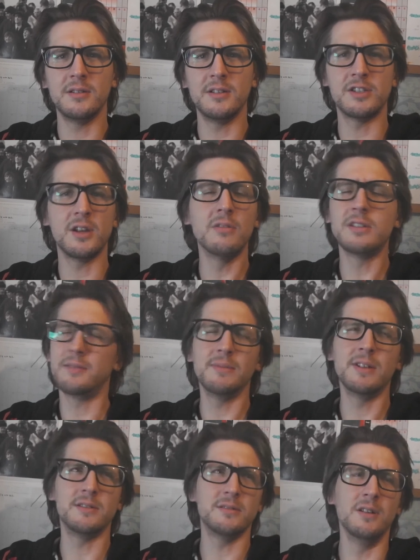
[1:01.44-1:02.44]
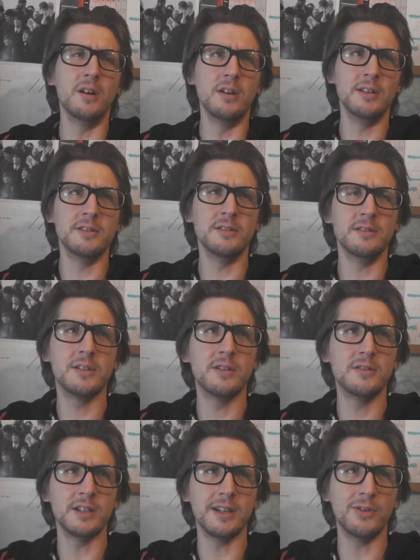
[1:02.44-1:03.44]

insulting, but it's not insulting at